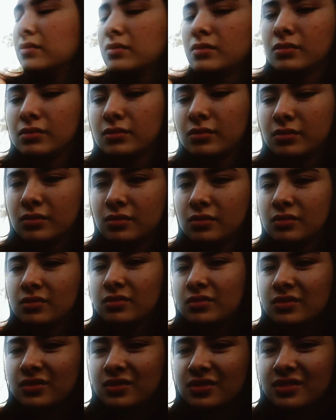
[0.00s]
had a band that
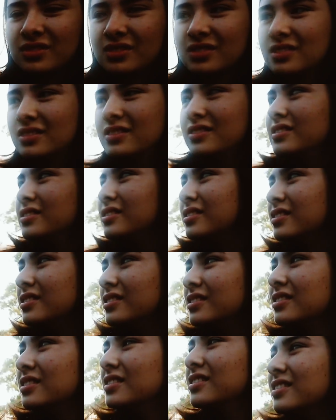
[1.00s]
had a
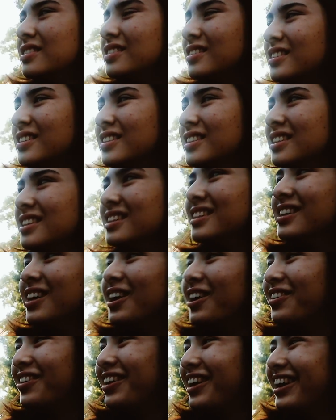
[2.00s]
deal I just
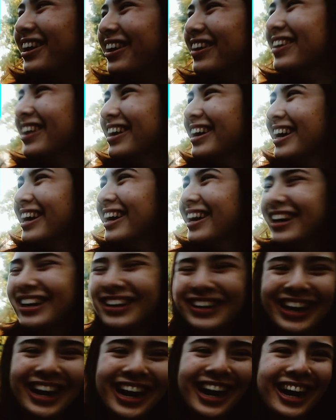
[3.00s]
oh, wow. that, I don't even know
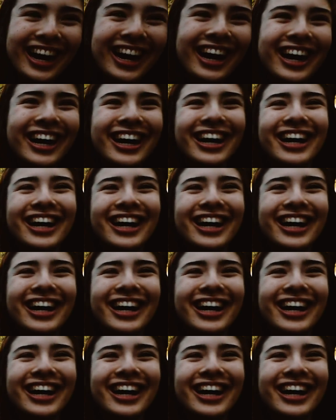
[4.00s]
that.